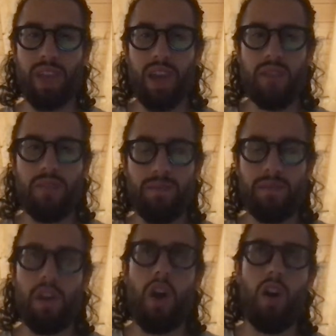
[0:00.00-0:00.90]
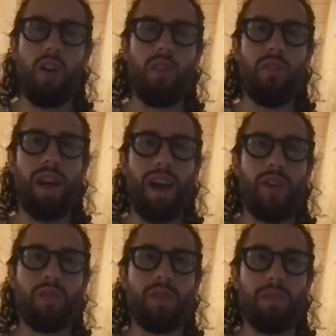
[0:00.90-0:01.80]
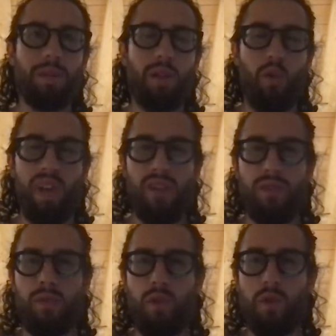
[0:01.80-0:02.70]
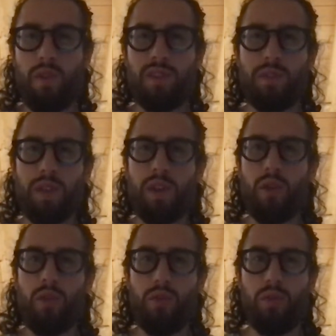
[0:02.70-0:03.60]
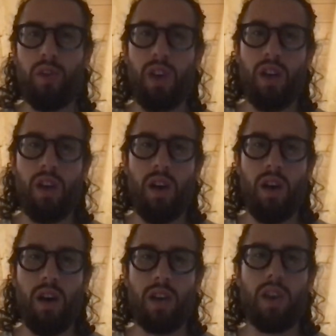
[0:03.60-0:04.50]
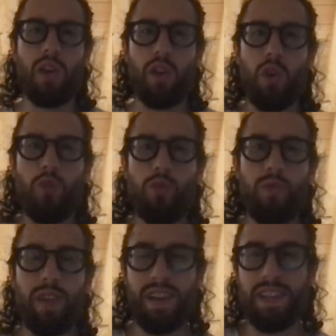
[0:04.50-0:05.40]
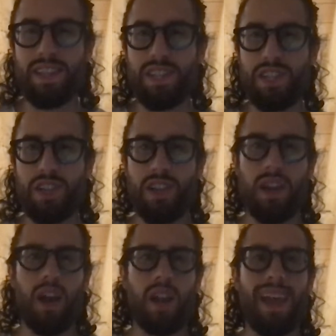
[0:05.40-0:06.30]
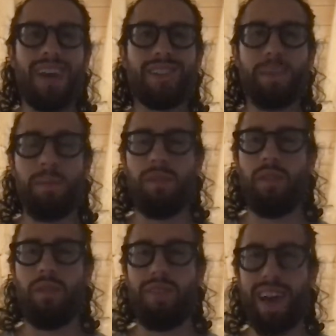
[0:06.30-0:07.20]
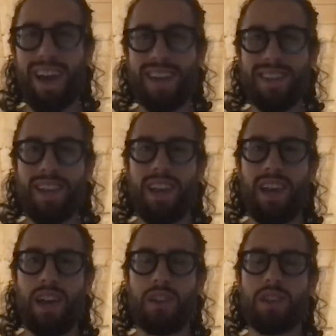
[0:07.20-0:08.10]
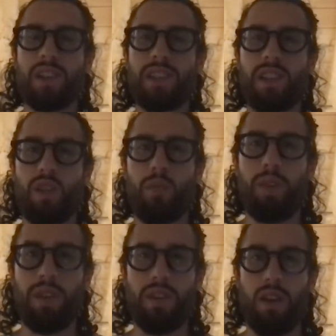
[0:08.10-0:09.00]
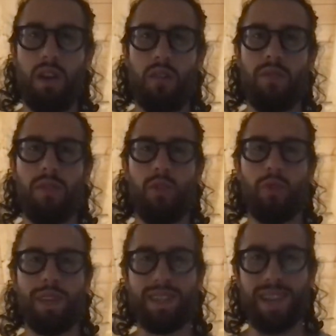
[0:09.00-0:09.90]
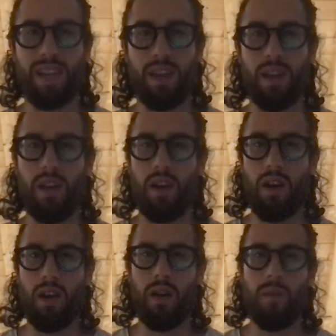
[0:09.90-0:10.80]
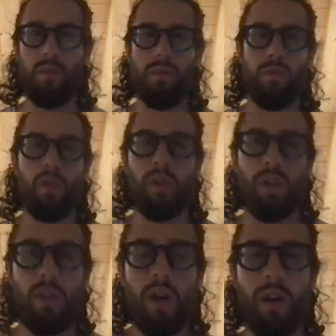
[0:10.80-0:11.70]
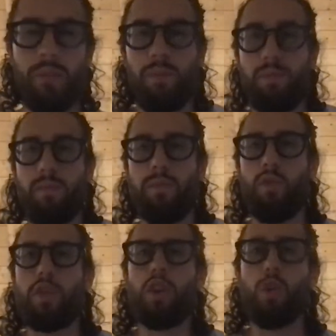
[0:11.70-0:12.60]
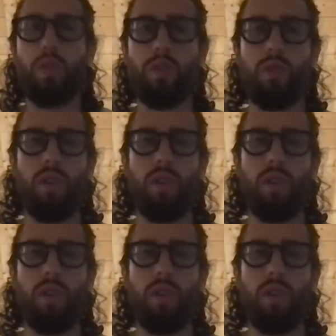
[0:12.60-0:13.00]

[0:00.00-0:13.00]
kind of carve out maybe a way forward. So I want to go through that decision, lay out some of the facts, and discuss a little bit of the reasoning for the court